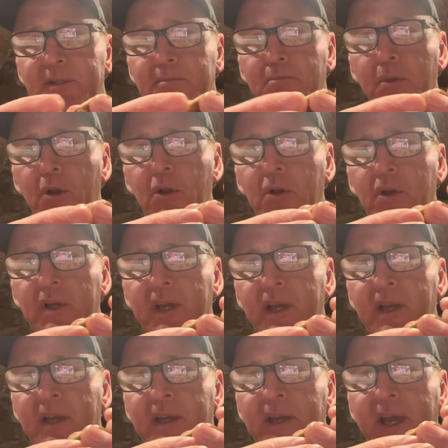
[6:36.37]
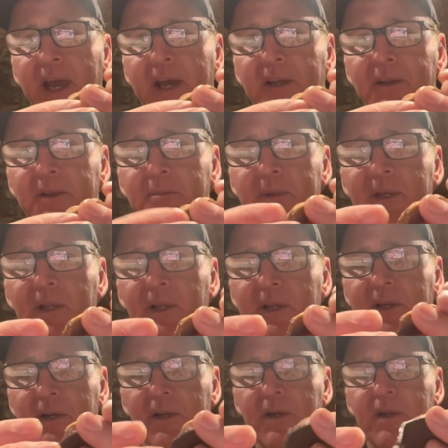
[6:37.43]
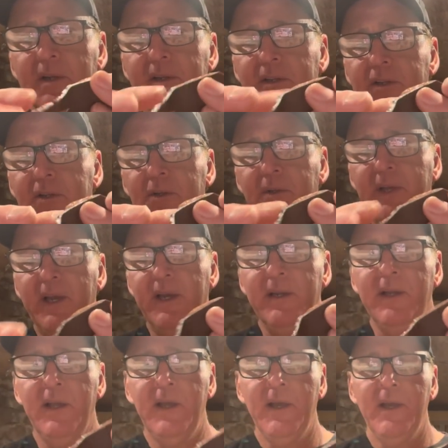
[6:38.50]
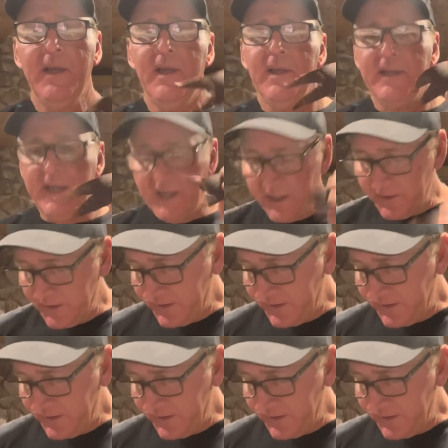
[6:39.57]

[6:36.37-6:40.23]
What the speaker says: bulk out of the middle here to do that. Now, the